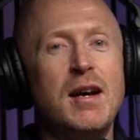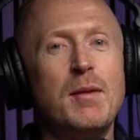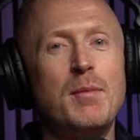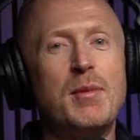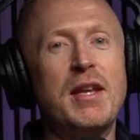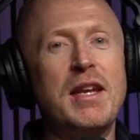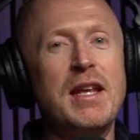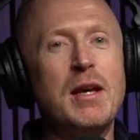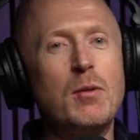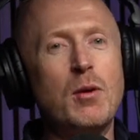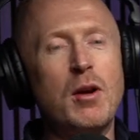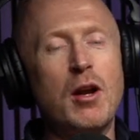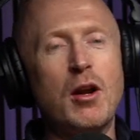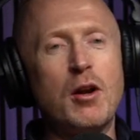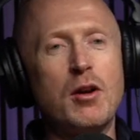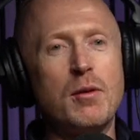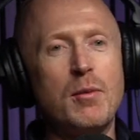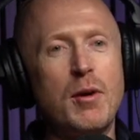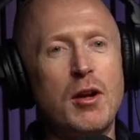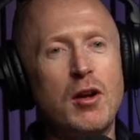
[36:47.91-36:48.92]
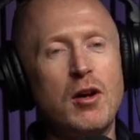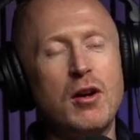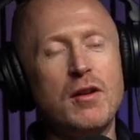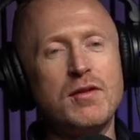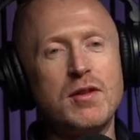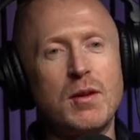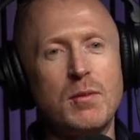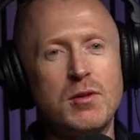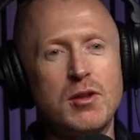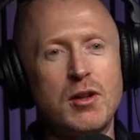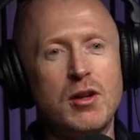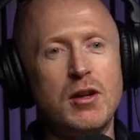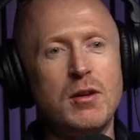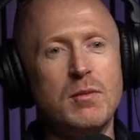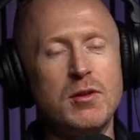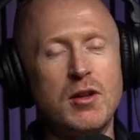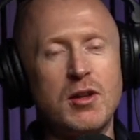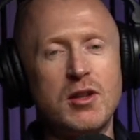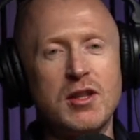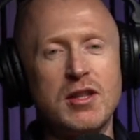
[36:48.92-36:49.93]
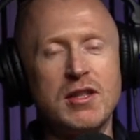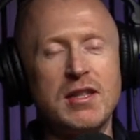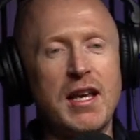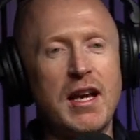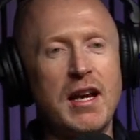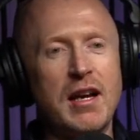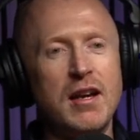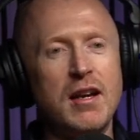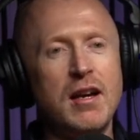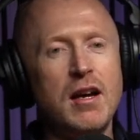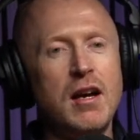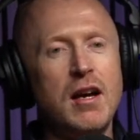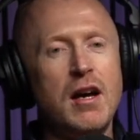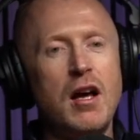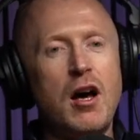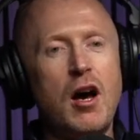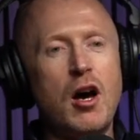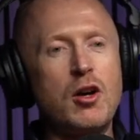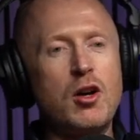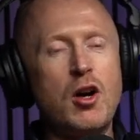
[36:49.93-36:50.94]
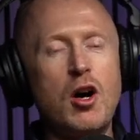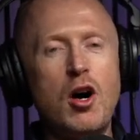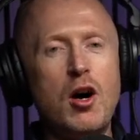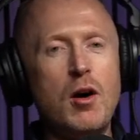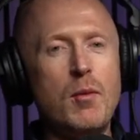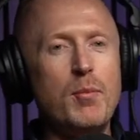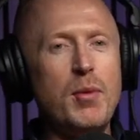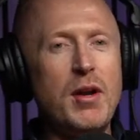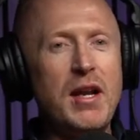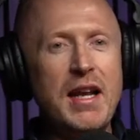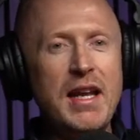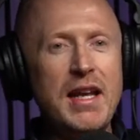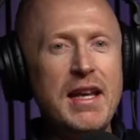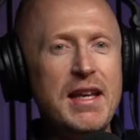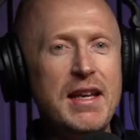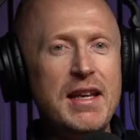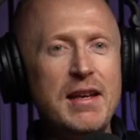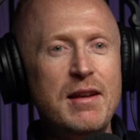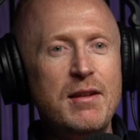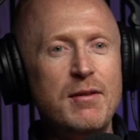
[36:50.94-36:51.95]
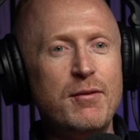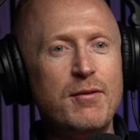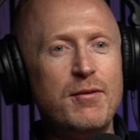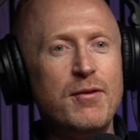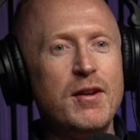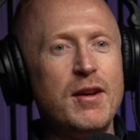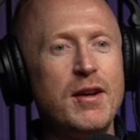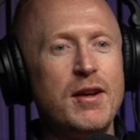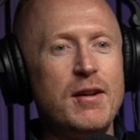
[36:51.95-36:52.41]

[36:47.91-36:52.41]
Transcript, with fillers: But then equally, I look at my life sometimes and I just think I can't believe.